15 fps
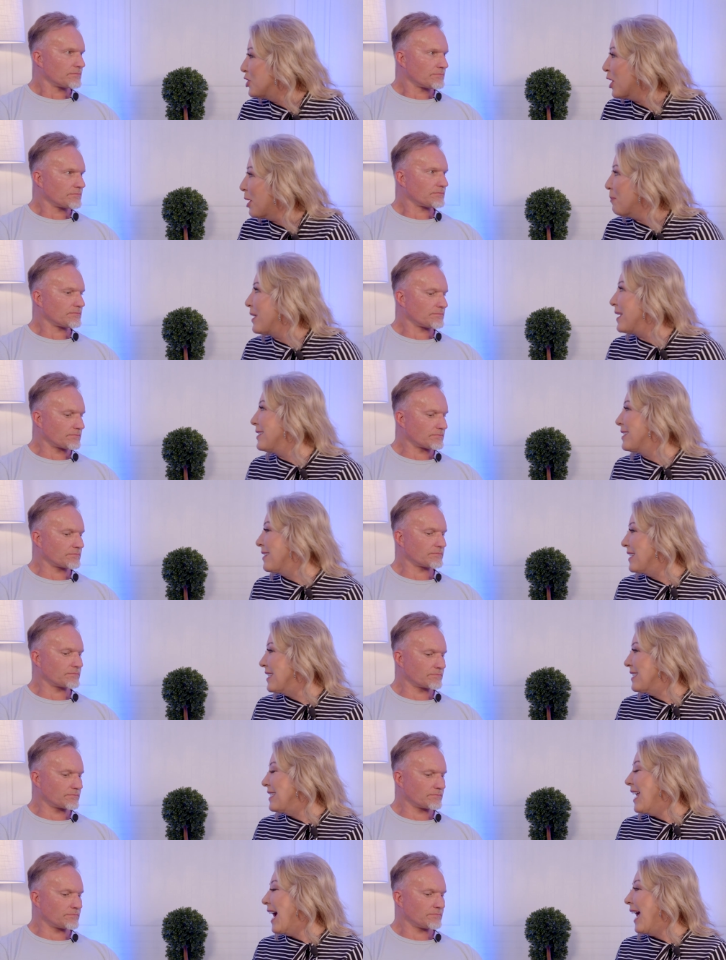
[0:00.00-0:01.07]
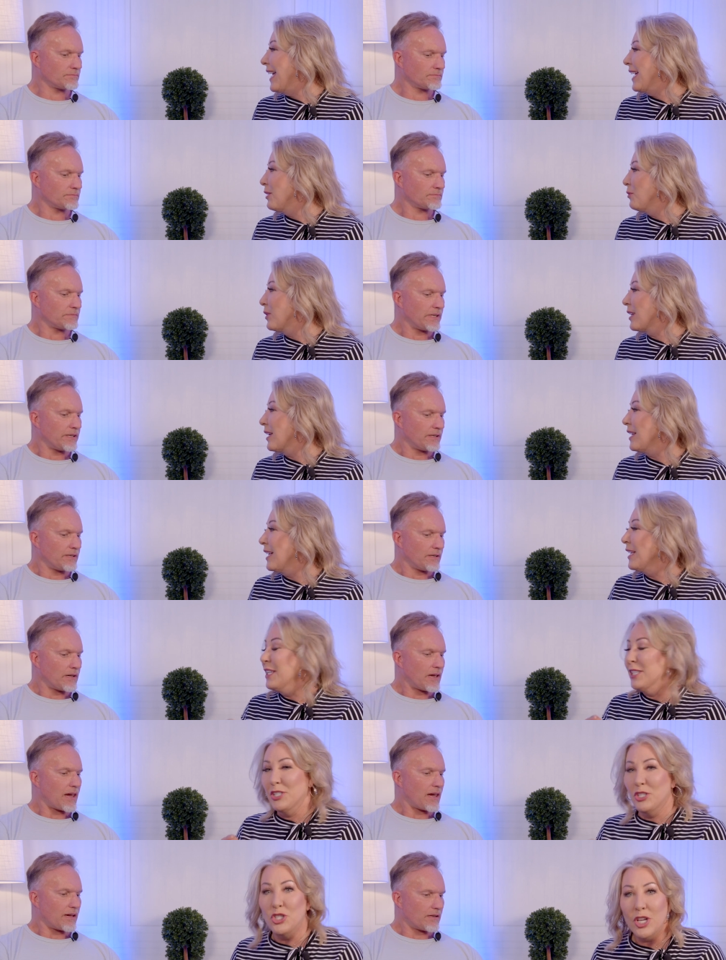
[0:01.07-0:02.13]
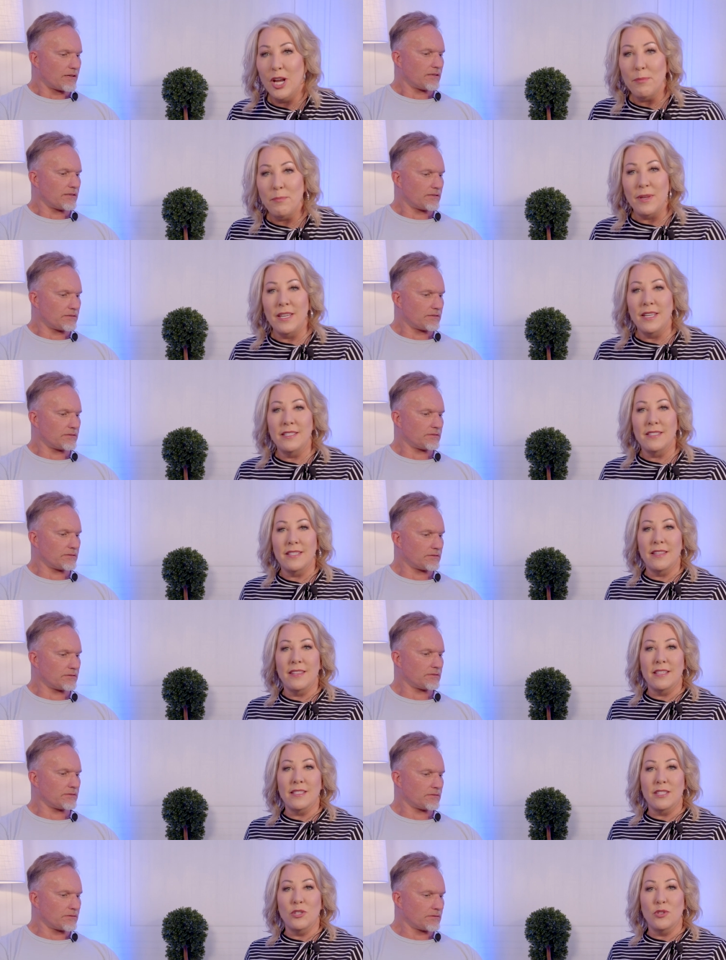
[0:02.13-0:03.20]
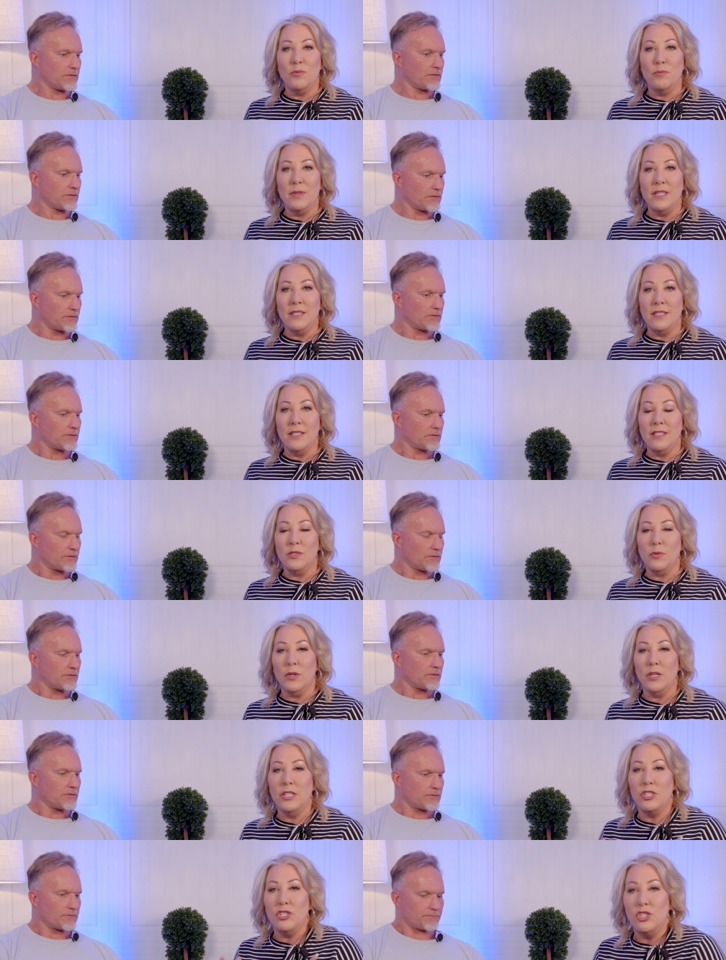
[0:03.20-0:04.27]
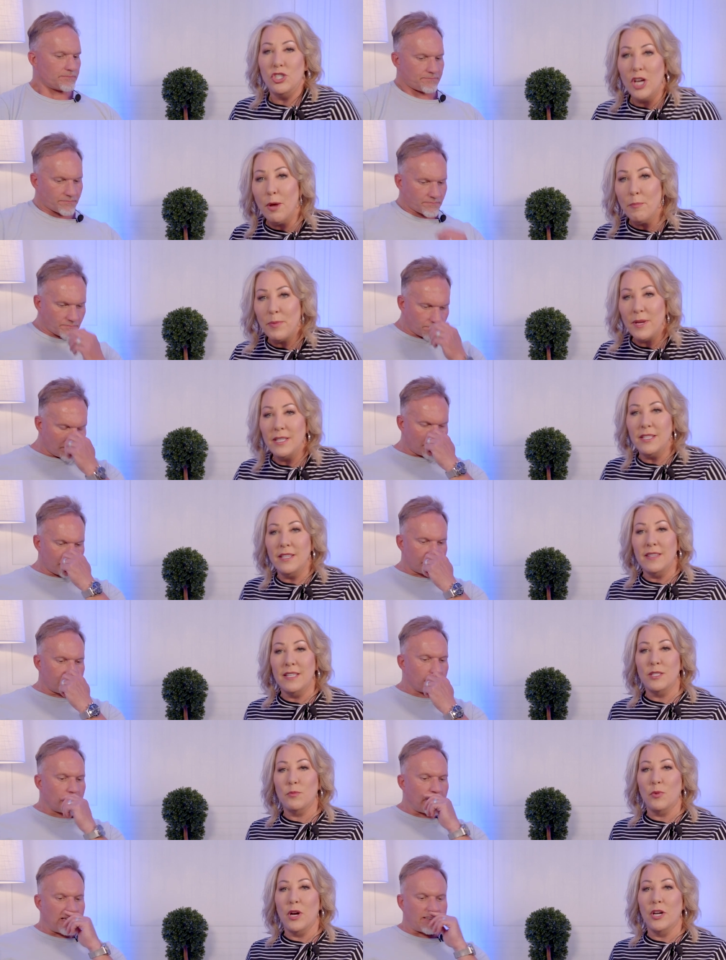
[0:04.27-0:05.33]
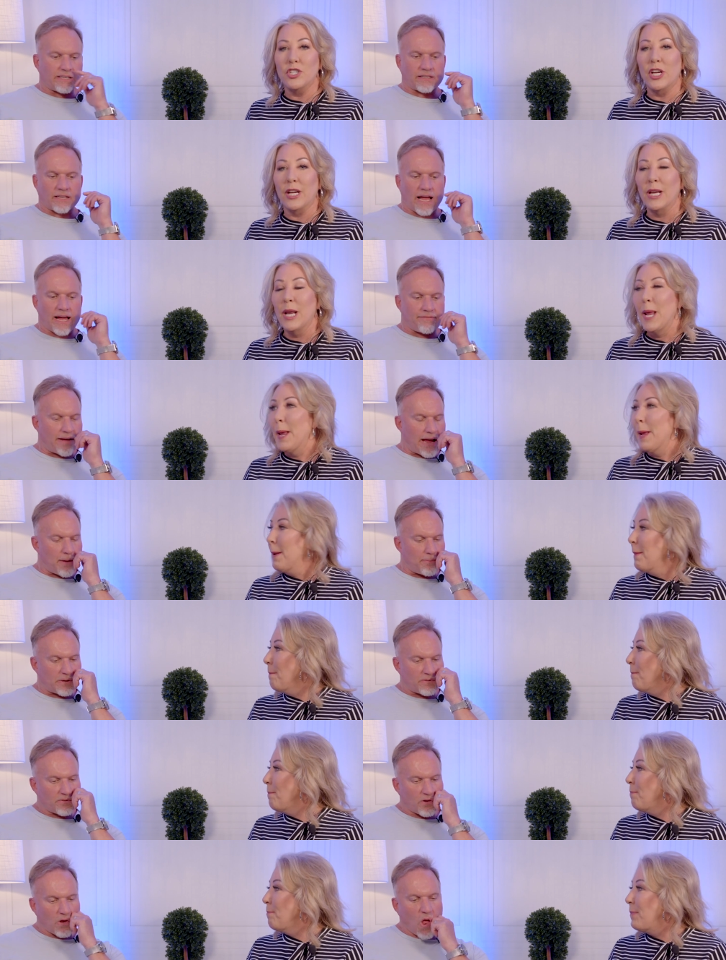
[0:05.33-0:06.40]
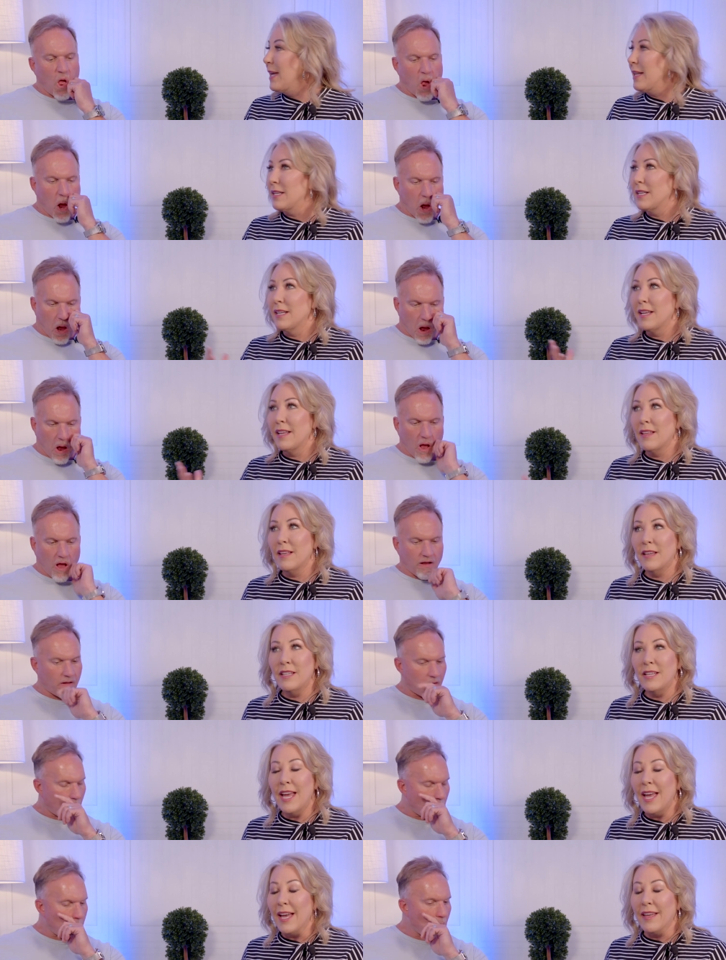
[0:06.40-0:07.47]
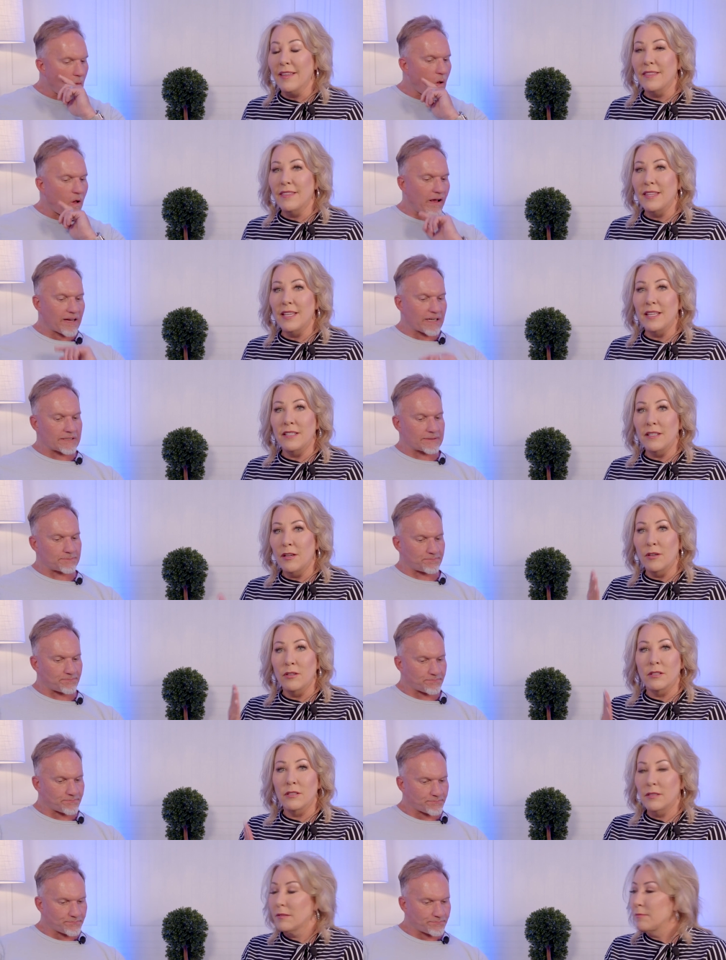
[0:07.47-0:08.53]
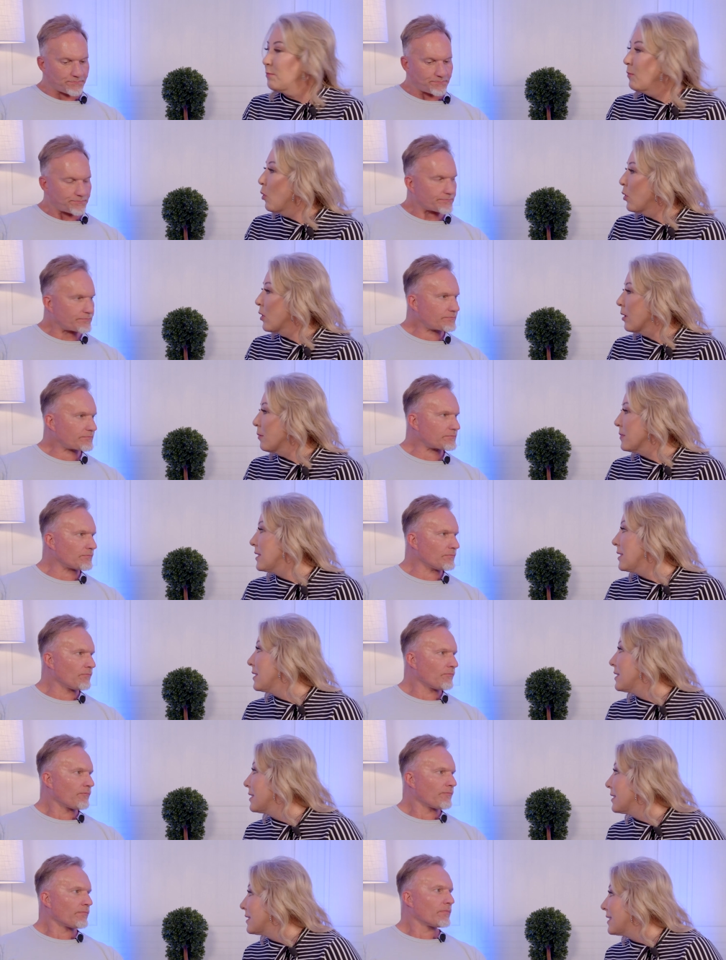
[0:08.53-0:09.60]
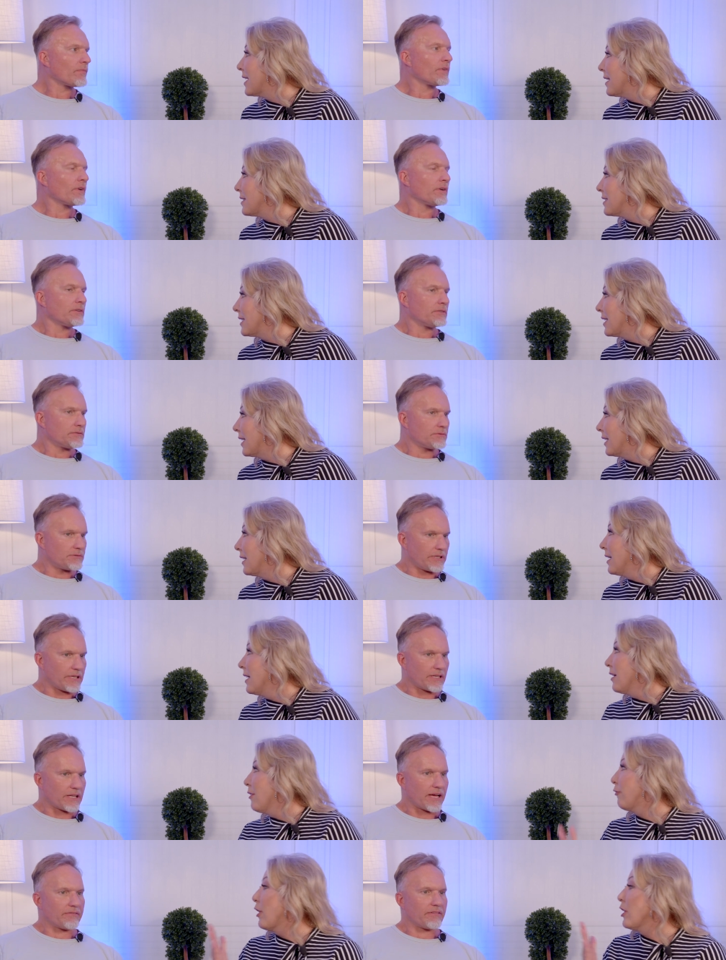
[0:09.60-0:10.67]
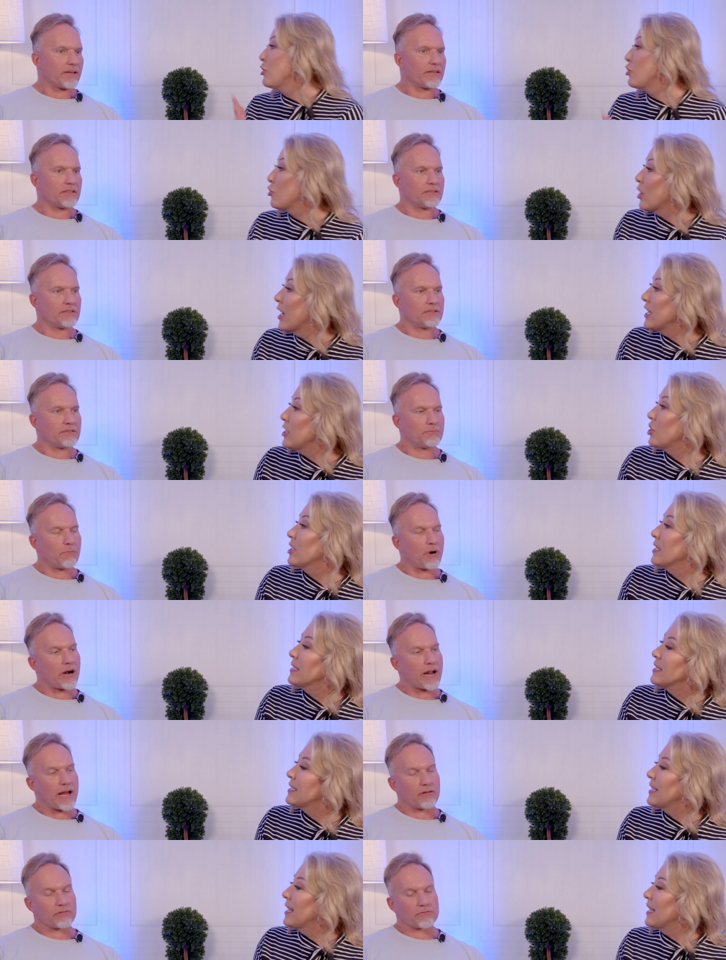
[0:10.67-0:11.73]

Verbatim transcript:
Speaker 1: jump into this diet. We're going to jump into this new business. We're going to jump into this project. And then life
Speaker 2: happens. But
Speaker 1: yeah, then boredom sits, sets in, yeah, like frustration burnout.